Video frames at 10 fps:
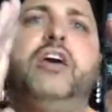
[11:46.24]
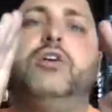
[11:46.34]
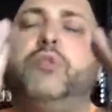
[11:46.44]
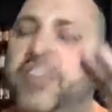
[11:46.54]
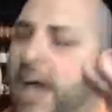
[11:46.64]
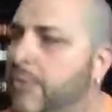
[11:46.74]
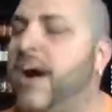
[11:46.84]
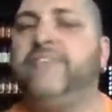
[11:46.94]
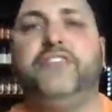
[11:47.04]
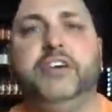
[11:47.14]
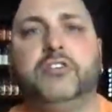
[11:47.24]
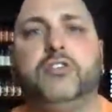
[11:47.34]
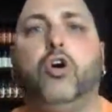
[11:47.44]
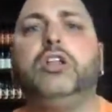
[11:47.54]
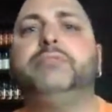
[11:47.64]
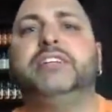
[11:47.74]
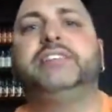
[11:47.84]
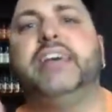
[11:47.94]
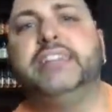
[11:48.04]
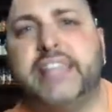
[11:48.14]
with how I feel. All I'm going to
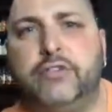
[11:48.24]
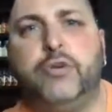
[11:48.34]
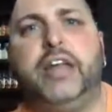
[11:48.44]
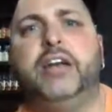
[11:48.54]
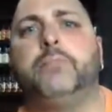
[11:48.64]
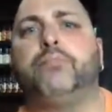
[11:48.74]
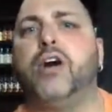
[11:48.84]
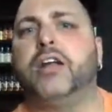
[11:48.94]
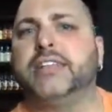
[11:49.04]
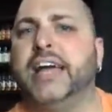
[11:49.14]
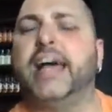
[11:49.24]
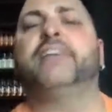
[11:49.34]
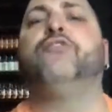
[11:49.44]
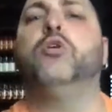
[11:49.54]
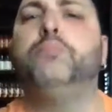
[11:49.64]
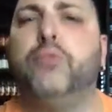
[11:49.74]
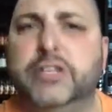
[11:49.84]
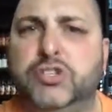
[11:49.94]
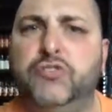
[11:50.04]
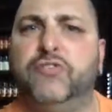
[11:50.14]
say is they created a product that had a 4.2
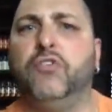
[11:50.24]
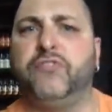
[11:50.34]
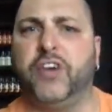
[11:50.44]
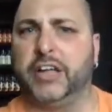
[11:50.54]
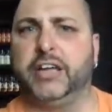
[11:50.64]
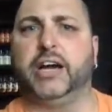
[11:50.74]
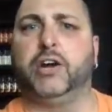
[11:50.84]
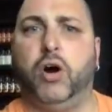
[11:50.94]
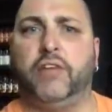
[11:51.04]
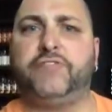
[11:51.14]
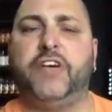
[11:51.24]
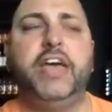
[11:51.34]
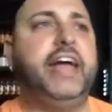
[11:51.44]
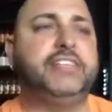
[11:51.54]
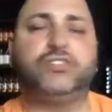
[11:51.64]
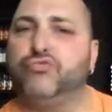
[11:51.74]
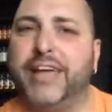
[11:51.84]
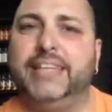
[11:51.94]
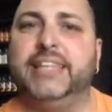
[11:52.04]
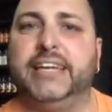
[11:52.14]
volt fucking cutoff, and it's a
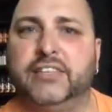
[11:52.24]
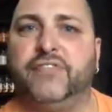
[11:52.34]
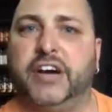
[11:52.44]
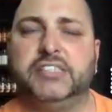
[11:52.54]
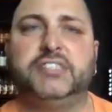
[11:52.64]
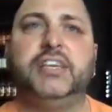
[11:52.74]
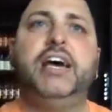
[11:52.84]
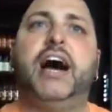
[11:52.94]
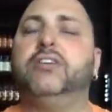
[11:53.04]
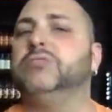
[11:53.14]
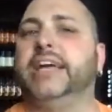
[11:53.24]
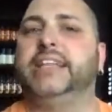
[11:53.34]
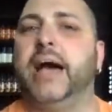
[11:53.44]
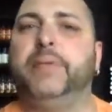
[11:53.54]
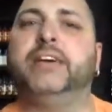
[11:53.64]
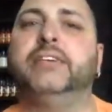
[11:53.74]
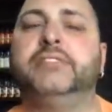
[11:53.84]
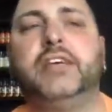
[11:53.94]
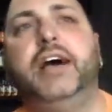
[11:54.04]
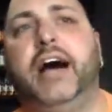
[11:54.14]
regulated device. I don't like that
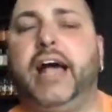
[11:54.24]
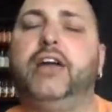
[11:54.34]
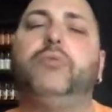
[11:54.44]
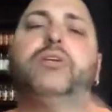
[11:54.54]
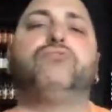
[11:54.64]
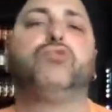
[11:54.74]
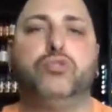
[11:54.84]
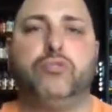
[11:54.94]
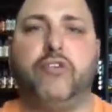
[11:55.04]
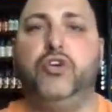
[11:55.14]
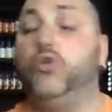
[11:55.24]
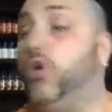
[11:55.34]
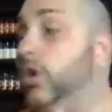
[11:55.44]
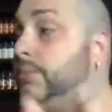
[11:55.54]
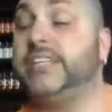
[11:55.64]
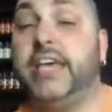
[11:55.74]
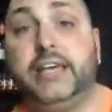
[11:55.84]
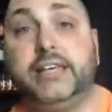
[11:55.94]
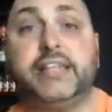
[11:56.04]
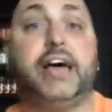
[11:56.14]
because I, I don't want to ruin the review. All I'm
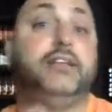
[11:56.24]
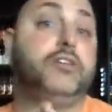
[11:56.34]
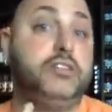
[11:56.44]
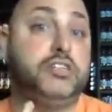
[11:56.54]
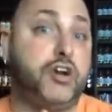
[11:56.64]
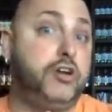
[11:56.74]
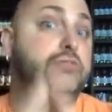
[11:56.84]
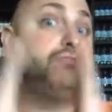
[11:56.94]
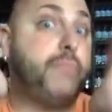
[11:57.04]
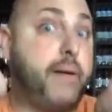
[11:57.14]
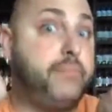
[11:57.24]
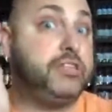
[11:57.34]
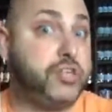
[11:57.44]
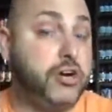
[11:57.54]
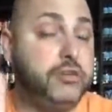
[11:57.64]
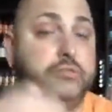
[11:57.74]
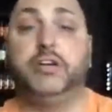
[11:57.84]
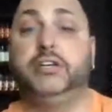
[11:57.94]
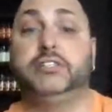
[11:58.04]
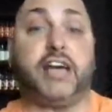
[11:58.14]
saying is that look at the shirt. Remember the shirt.
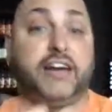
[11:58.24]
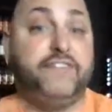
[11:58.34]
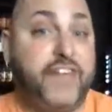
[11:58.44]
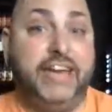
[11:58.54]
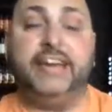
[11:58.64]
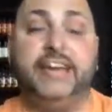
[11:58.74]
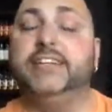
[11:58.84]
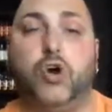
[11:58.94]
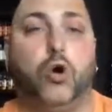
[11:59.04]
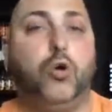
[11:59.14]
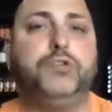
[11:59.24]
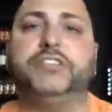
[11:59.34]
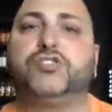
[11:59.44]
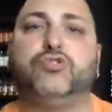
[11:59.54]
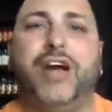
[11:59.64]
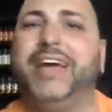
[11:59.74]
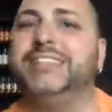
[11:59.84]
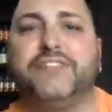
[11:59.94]
It's kind of faded. It's old. It's gray. It's